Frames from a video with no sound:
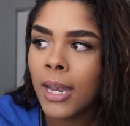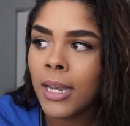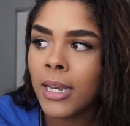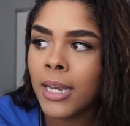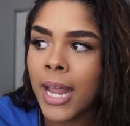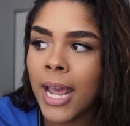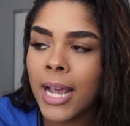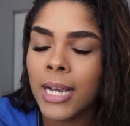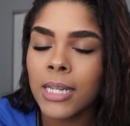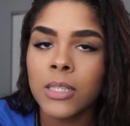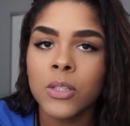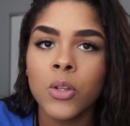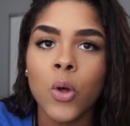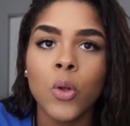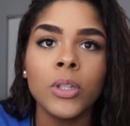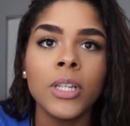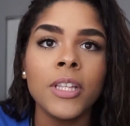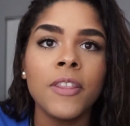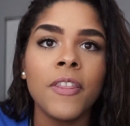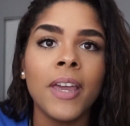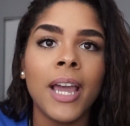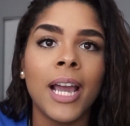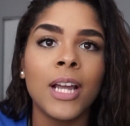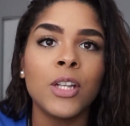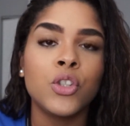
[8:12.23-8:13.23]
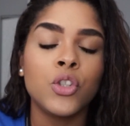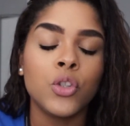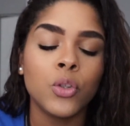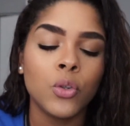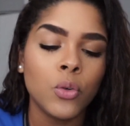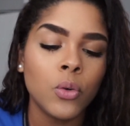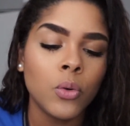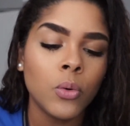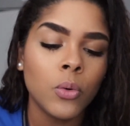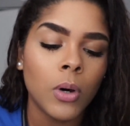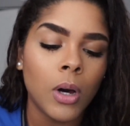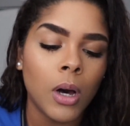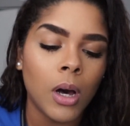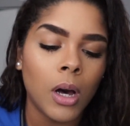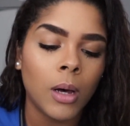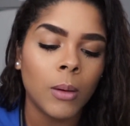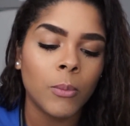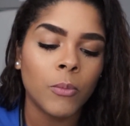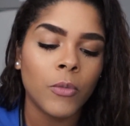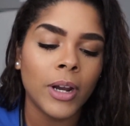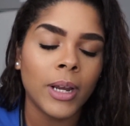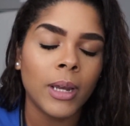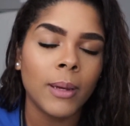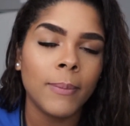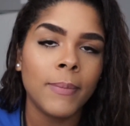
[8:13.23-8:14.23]
Next, the only thing I do
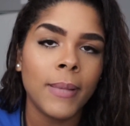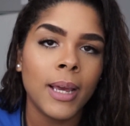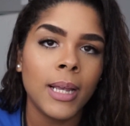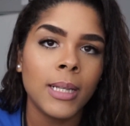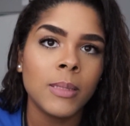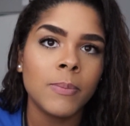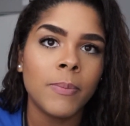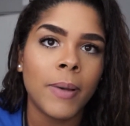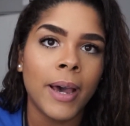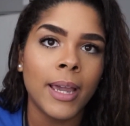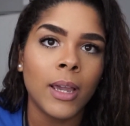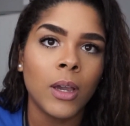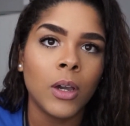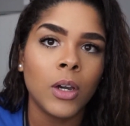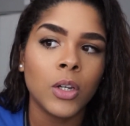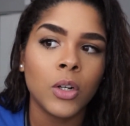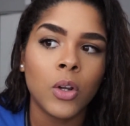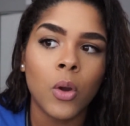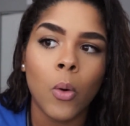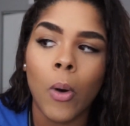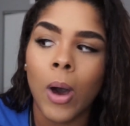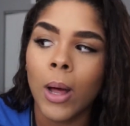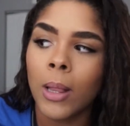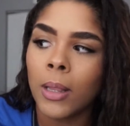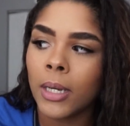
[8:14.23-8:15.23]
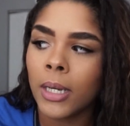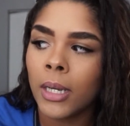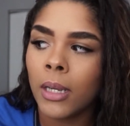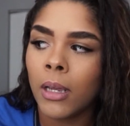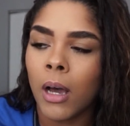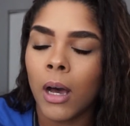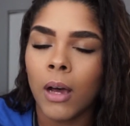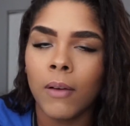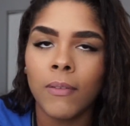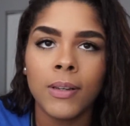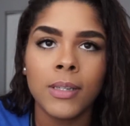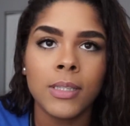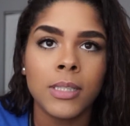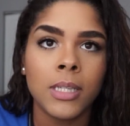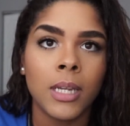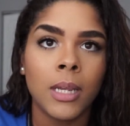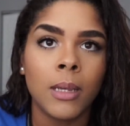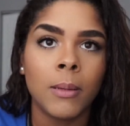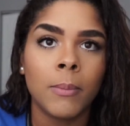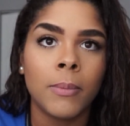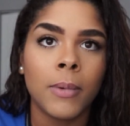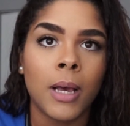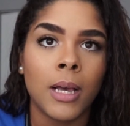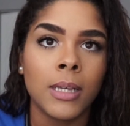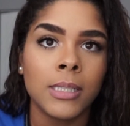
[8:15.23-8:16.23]
recommend buying good quality,
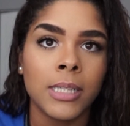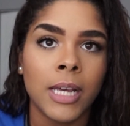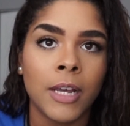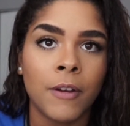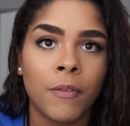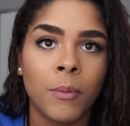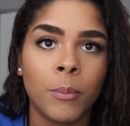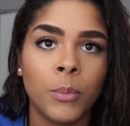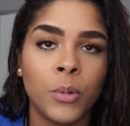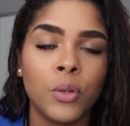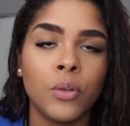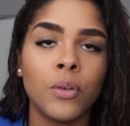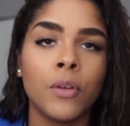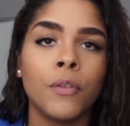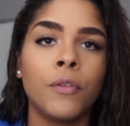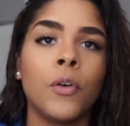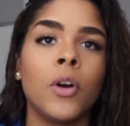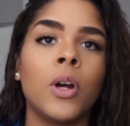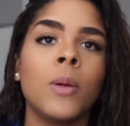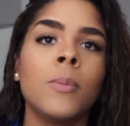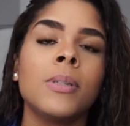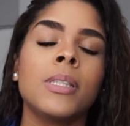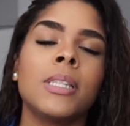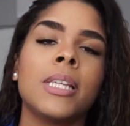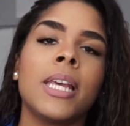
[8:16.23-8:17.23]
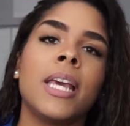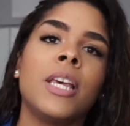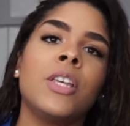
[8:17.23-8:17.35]
obviously aside from uniforms,